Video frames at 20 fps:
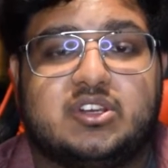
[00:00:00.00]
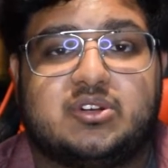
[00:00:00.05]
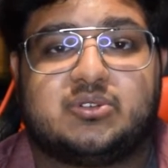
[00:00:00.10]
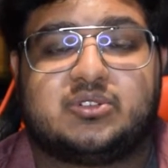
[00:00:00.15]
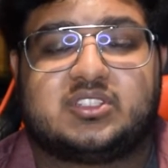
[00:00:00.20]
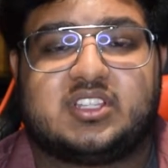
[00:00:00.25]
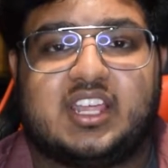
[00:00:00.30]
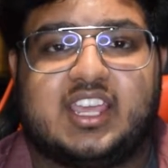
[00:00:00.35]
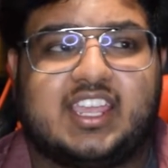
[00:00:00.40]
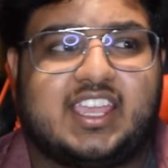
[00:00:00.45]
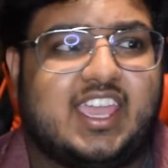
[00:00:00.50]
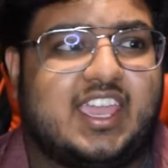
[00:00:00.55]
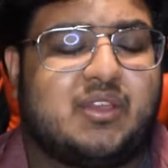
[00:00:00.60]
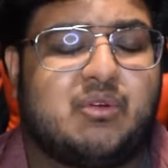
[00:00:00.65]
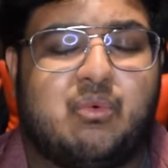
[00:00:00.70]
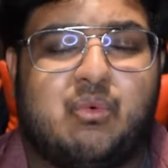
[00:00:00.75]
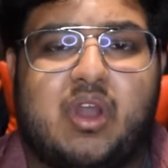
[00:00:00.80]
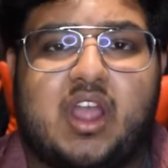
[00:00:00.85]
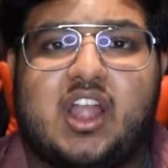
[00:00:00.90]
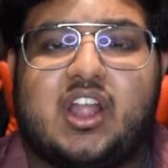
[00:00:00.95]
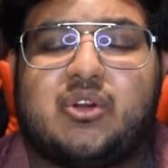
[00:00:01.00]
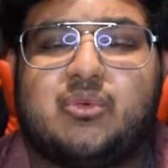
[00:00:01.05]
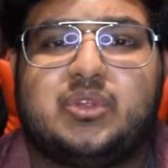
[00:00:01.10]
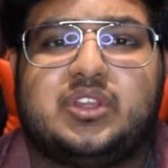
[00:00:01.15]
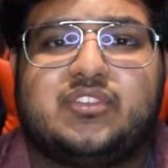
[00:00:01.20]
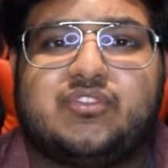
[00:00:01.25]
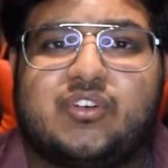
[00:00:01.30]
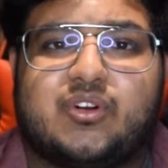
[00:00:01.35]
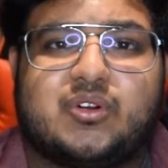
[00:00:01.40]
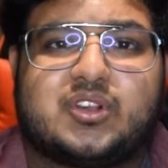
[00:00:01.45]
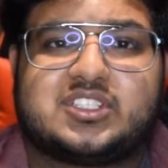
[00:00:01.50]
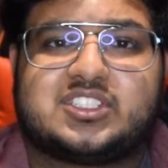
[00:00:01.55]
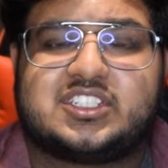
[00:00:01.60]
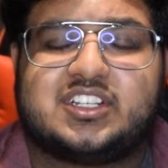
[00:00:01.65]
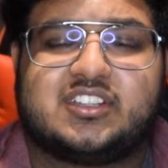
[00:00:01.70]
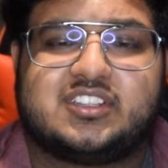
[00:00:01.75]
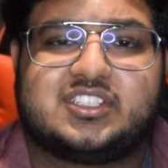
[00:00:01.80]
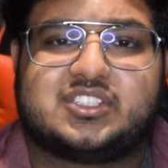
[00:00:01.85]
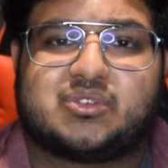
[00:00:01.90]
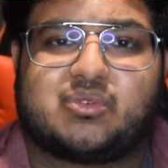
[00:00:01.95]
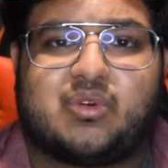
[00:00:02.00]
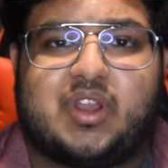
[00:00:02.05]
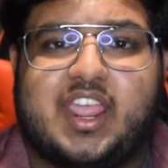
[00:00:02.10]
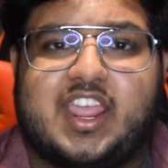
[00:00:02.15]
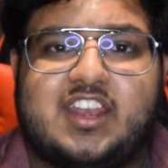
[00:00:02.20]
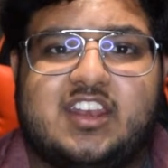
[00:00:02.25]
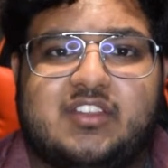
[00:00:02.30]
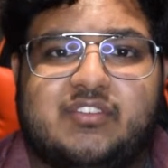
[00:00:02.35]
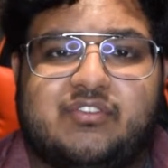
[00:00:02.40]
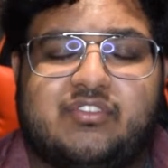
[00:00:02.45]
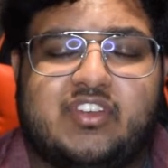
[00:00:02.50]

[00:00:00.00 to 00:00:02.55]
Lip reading: who's like, hey, why are we focusing on this random